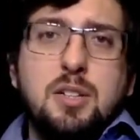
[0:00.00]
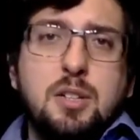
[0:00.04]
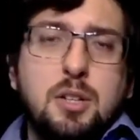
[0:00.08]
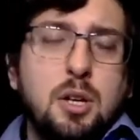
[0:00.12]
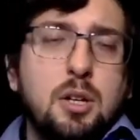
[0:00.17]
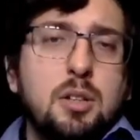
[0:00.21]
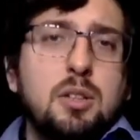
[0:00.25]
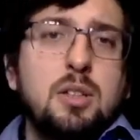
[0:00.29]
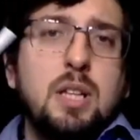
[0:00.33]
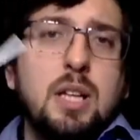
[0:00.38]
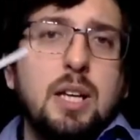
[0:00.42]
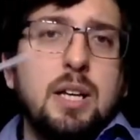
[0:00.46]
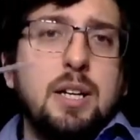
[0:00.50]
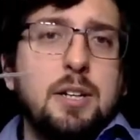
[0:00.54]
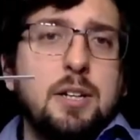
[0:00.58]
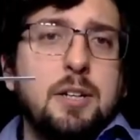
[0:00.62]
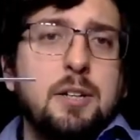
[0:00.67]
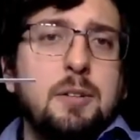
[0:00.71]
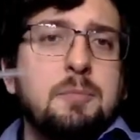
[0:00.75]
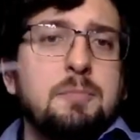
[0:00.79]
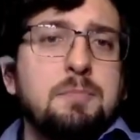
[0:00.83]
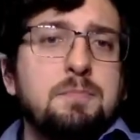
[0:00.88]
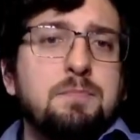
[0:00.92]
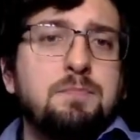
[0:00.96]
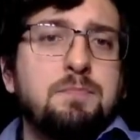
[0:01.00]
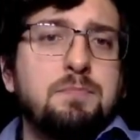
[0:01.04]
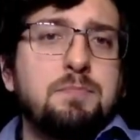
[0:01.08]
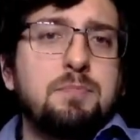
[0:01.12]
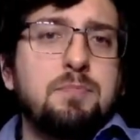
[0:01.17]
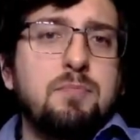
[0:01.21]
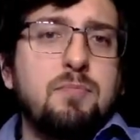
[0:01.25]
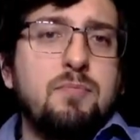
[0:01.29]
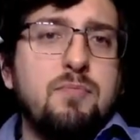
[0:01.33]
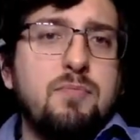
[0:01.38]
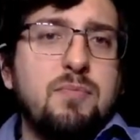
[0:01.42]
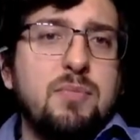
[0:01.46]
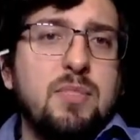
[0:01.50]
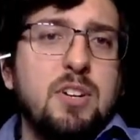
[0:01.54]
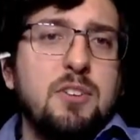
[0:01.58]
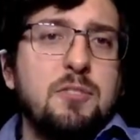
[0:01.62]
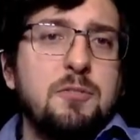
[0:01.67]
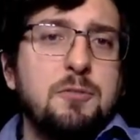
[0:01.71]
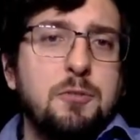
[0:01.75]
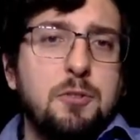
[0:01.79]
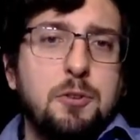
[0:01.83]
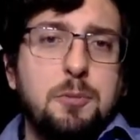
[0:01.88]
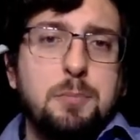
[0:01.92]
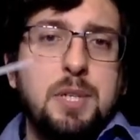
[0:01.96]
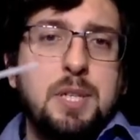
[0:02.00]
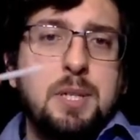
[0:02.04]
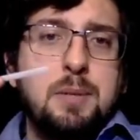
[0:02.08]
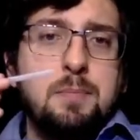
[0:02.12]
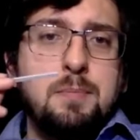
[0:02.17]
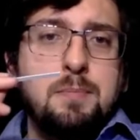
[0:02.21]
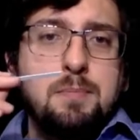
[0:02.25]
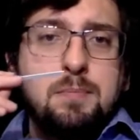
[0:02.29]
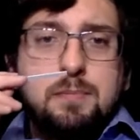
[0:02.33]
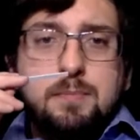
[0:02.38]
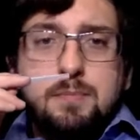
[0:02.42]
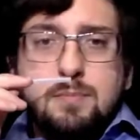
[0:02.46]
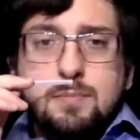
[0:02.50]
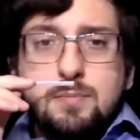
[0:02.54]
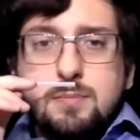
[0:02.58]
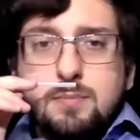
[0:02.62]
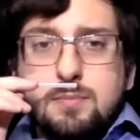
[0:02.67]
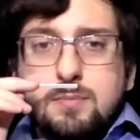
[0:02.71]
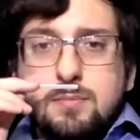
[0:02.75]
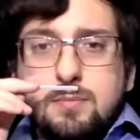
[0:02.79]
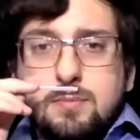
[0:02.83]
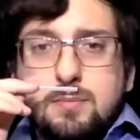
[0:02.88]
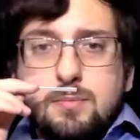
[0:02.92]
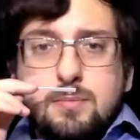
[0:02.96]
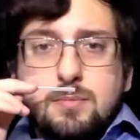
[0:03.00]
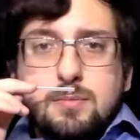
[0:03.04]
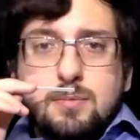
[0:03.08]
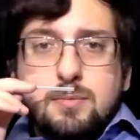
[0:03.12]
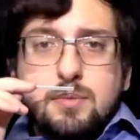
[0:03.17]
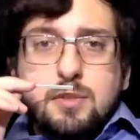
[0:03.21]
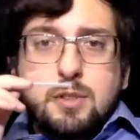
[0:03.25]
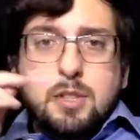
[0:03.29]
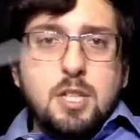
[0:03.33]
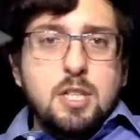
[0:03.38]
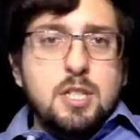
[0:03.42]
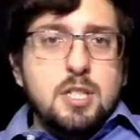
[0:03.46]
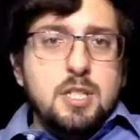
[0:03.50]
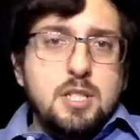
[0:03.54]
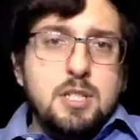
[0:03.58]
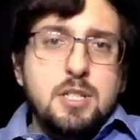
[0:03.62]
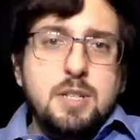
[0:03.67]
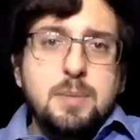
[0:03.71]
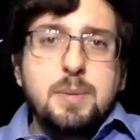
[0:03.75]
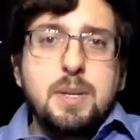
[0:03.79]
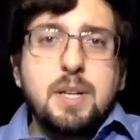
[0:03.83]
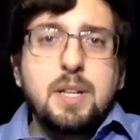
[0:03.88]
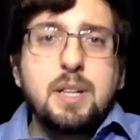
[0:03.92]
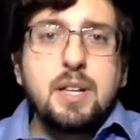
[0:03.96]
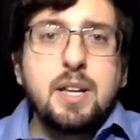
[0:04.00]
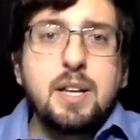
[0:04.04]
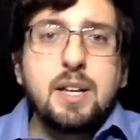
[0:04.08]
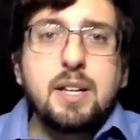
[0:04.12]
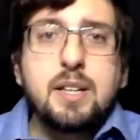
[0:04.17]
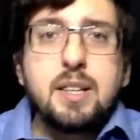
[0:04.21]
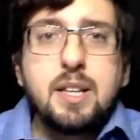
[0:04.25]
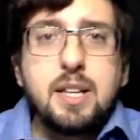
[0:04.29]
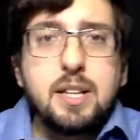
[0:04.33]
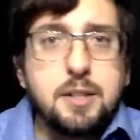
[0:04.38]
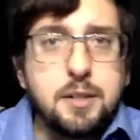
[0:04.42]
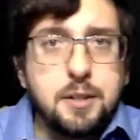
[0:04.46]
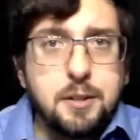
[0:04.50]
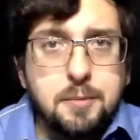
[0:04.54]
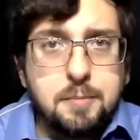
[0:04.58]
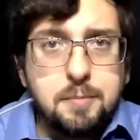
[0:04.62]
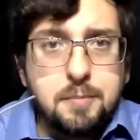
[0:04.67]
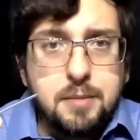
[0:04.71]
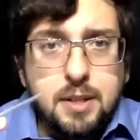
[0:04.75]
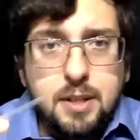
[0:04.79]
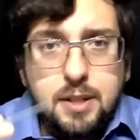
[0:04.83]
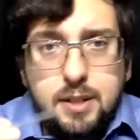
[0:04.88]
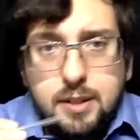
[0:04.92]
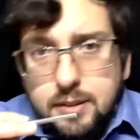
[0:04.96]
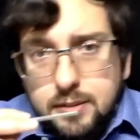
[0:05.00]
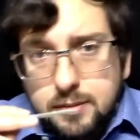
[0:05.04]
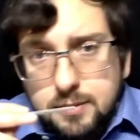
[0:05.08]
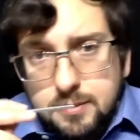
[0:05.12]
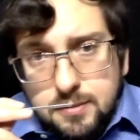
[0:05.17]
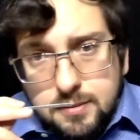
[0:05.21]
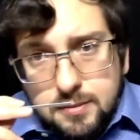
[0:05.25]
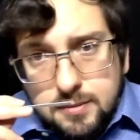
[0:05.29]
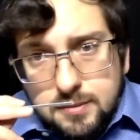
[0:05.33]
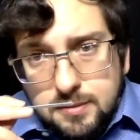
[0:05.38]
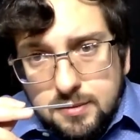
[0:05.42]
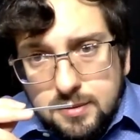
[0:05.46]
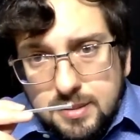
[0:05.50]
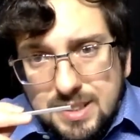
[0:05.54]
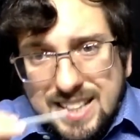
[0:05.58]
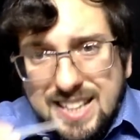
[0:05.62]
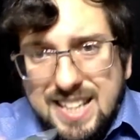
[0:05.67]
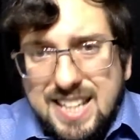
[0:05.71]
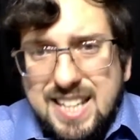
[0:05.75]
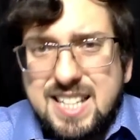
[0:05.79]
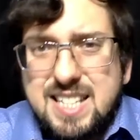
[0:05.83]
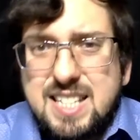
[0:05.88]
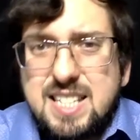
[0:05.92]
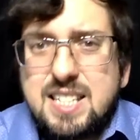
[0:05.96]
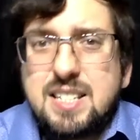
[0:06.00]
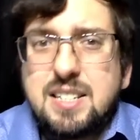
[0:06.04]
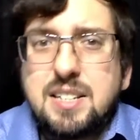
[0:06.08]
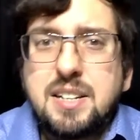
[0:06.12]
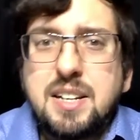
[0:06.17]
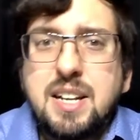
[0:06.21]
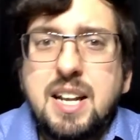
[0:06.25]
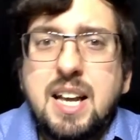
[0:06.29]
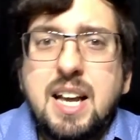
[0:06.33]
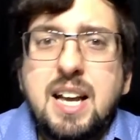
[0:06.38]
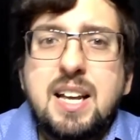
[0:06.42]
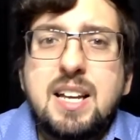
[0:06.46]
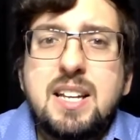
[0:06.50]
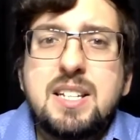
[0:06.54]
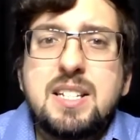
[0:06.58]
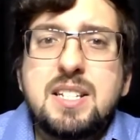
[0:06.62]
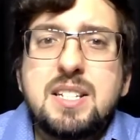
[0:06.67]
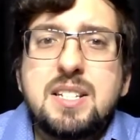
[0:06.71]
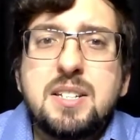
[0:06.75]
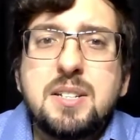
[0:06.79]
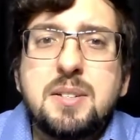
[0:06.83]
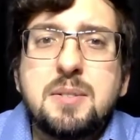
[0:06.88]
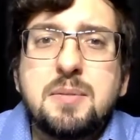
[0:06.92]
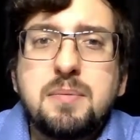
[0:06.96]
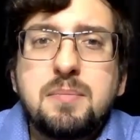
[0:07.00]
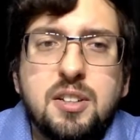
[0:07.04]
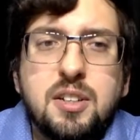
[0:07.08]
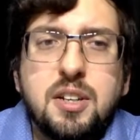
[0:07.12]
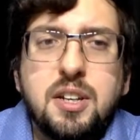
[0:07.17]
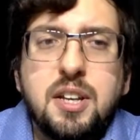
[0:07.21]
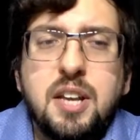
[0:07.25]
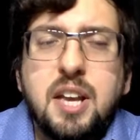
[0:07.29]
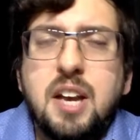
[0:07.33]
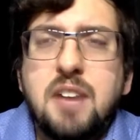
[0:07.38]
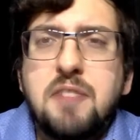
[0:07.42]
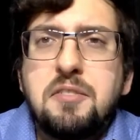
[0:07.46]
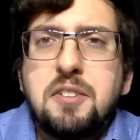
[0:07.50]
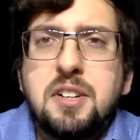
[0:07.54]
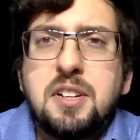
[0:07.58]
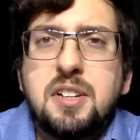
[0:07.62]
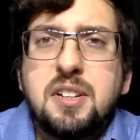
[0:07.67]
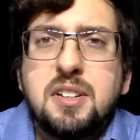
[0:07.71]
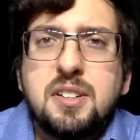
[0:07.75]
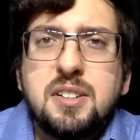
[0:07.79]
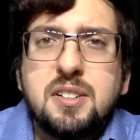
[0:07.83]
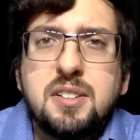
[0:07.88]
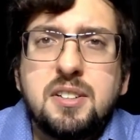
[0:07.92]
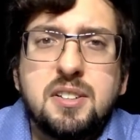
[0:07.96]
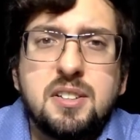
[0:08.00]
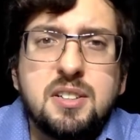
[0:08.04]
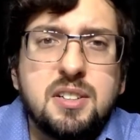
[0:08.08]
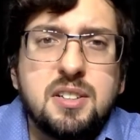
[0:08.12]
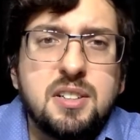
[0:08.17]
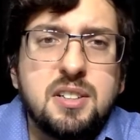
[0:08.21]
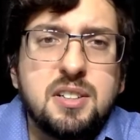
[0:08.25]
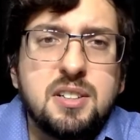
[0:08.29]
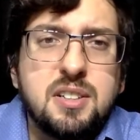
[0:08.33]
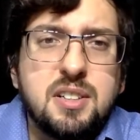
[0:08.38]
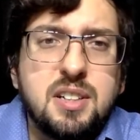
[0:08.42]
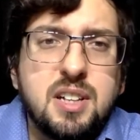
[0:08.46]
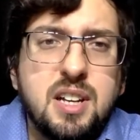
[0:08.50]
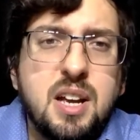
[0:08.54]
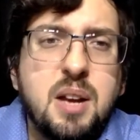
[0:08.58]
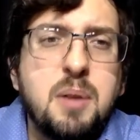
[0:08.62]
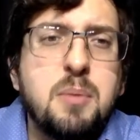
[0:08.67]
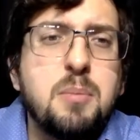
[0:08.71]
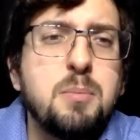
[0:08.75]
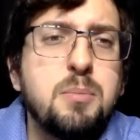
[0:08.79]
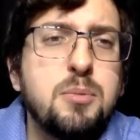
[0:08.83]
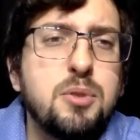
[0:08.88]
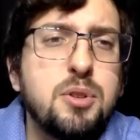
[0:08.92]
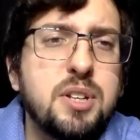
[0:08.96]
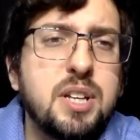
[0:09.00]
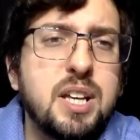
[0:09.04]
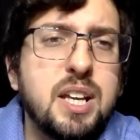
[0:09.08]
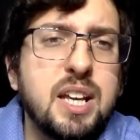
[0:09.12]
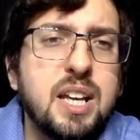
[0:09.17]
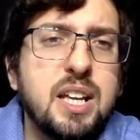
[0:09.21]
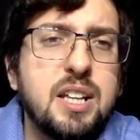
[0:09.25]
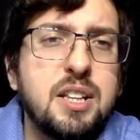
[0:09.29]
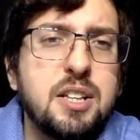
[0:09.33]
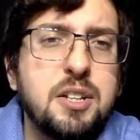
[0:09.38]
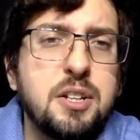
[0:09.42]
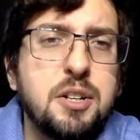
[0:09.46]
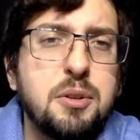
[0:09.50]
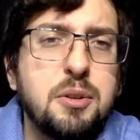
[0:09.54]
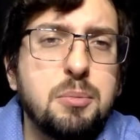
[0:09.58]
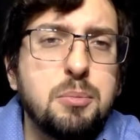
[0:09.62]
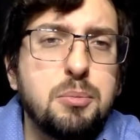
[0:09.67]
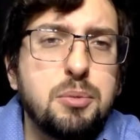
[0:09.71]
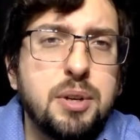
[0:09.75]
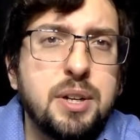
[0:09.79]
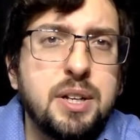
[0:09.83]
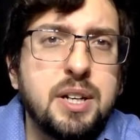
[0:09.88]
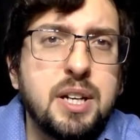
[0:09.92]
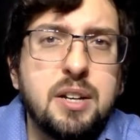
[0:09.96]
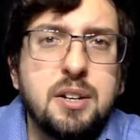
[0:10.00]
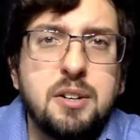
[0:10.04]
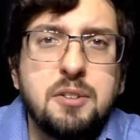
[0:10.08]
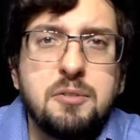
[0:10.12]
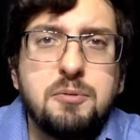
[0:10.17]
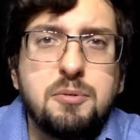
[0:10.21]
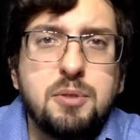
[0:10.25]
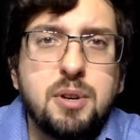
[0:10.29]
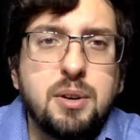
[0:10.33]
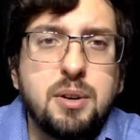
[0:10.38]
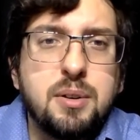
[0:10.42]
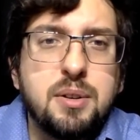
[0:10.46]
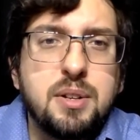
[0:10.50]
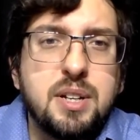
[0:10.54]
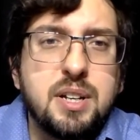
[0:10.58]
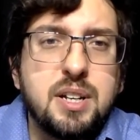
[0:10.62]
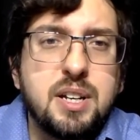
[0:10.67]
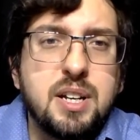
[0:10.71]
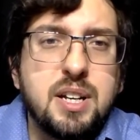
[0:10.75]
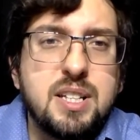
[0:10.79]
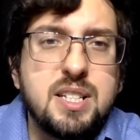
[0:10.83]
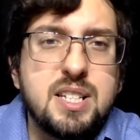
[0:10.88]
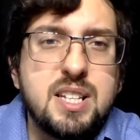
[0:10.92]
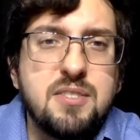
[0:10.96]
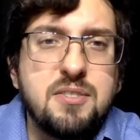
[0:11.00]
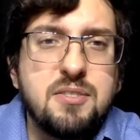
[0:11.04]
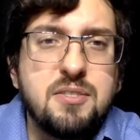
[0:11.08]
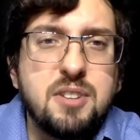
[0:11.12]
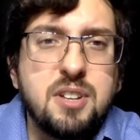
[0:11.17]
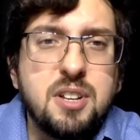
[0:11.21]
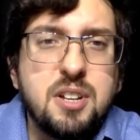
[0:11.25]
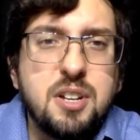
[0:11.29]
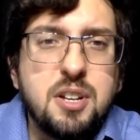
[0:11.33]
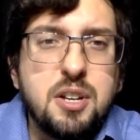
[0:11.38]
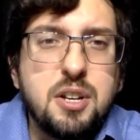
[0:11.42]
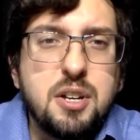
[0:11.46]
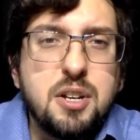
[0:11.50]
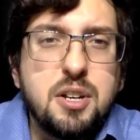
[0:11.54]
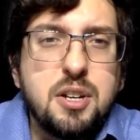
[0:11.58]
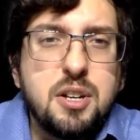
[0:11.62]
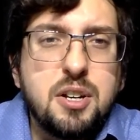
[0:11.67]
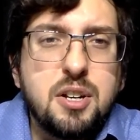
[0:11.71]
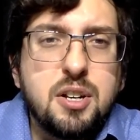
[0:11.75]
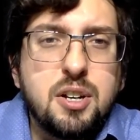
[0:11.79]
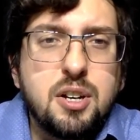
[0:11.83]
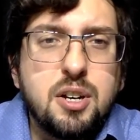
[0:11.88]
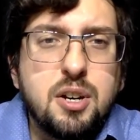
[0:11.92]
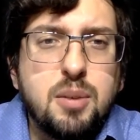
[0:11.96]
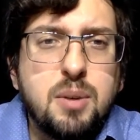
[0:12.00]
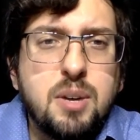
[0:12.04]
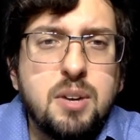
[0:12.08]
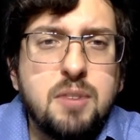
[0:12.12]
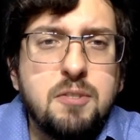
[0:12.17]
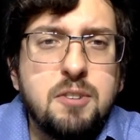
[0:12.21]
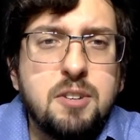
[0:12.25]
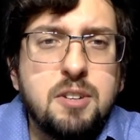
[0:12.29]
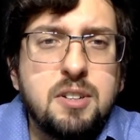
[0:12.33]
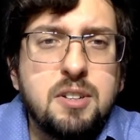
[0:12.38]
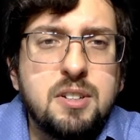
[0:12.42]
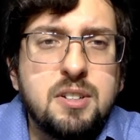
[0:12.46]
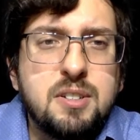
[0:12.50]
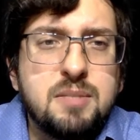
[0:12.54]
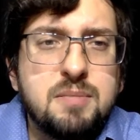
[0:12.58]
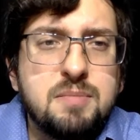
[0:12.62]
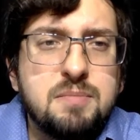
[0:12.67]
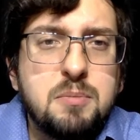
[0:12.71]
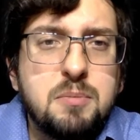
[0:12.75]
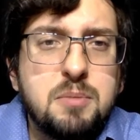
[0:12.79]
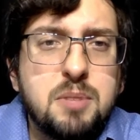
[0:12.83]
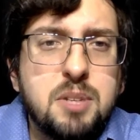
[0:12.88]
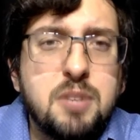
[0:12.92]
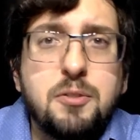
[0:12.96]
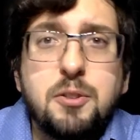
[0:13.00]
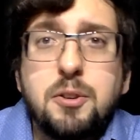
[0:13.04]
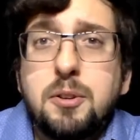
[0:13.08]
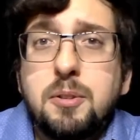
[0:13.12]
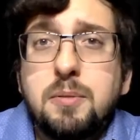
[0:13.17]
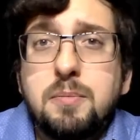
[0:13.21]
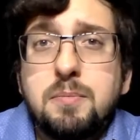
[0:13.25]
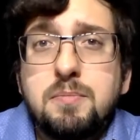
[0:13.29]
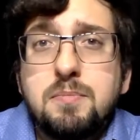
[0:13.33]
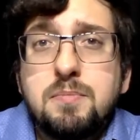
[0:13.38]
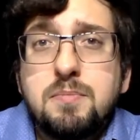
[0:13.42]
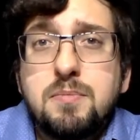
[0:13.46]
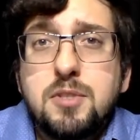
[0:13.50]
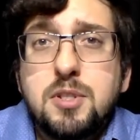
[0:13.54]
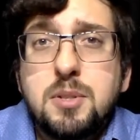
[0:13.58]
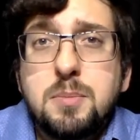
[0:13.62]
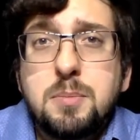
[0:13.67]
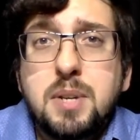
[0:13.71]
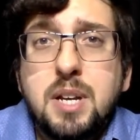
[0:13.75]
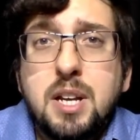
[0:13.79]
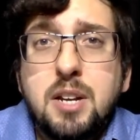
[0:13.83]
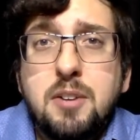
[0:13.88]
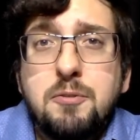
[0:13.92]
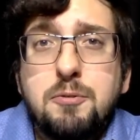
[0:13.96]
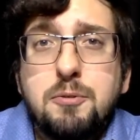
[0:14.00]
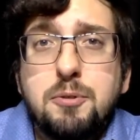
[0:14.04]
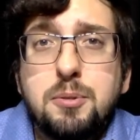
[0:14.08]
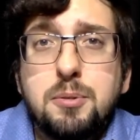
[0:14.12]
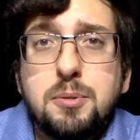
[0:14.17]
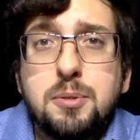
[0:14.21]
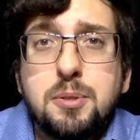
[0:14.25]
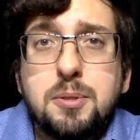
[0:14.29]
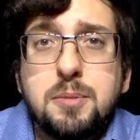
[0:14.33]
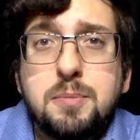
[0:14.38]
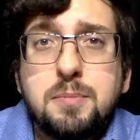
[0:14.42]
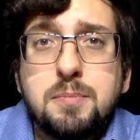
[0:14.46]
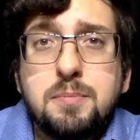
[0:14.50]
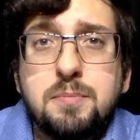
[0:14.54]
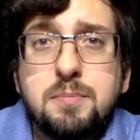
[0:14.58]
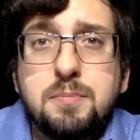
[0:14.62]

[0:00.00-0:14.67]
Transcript: gold leather for me doesn't smell like leather. It's a nice guava. I'm looking at the note breakdown on Fragrantica. It's a guava, whatever, some kind of fruit